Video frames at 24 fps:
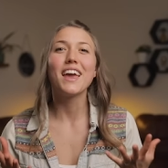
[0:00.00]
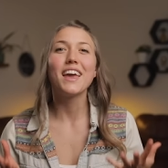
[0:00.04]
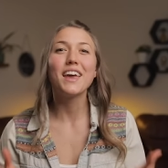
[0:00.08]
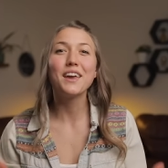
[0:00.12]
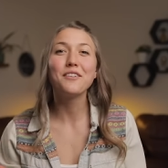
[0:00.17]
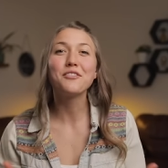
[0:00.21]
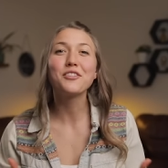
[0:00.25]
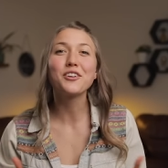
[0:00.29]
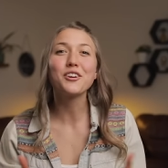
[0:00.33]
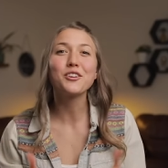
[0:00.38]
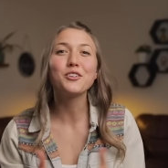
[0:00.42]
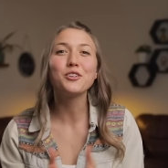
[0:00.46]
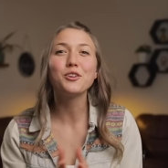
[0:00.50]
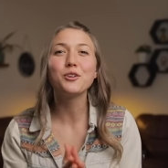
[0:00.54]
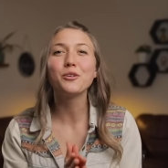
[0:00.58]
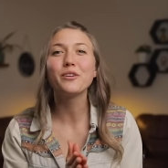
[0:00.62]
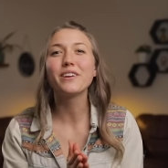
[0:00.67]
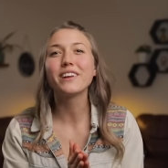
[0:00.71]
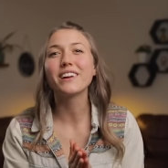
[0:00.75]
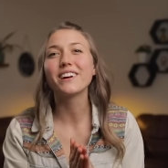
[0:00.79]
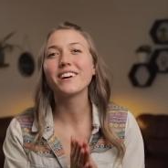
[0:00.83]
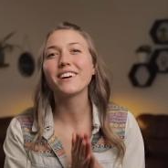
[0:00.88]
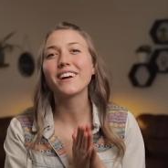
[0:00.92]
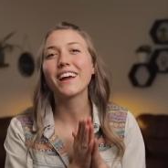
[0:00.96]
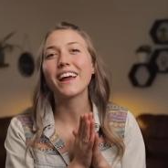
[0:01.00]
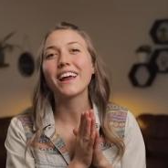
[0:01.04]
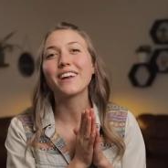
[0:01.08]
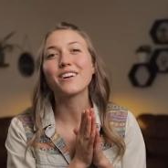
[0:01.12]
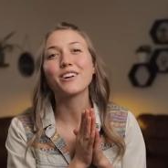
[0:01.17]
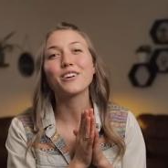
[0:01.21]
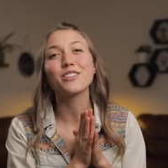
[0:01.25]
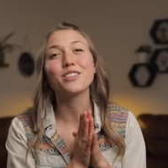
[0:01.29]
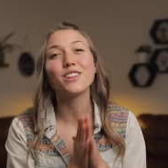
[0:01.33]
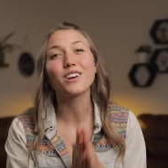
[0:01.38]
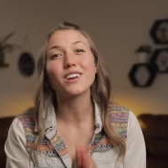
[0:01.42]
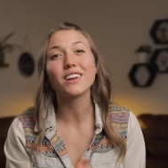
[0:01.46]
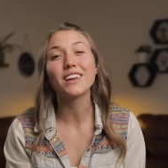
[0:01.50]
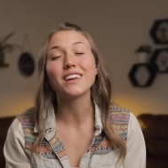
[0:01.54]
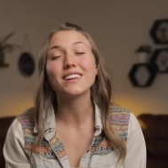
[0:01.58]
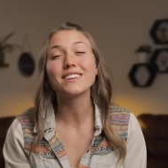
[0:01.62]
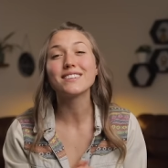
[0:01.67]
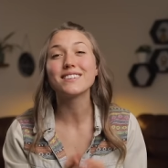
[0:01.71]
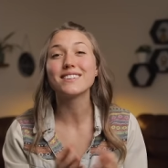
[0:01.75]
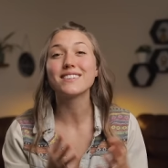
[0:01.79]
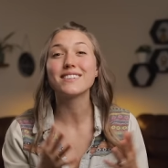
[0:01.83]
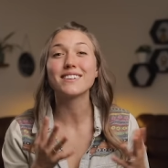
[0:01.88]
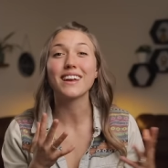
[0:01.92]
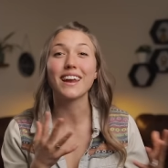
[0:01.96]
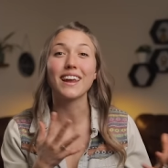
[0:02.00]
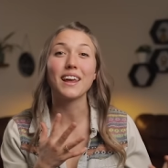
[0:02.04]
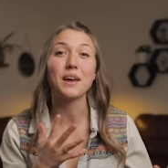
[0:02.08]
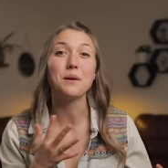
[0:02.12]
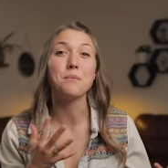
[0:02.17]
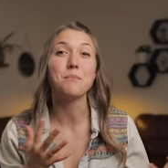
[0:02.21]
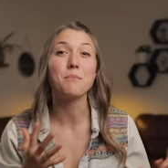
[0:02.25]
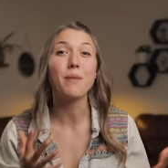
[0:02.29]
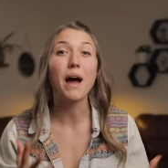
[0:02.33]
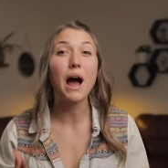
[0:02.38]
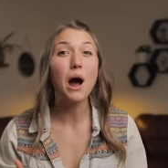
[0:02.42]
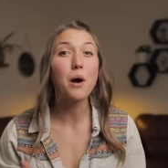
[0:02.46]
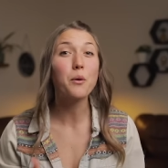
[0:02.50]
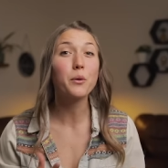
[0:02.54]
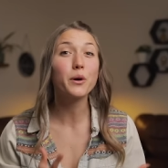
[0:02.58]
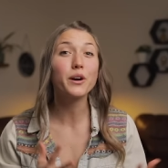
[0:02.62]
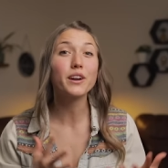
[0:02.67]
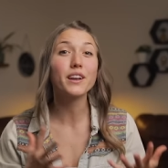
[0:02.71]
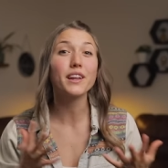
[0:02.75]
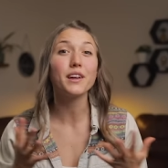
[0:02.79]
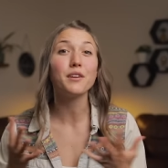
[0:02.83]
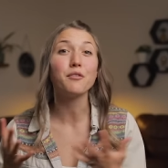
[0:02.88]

If you're new here and are looking to stay empowered,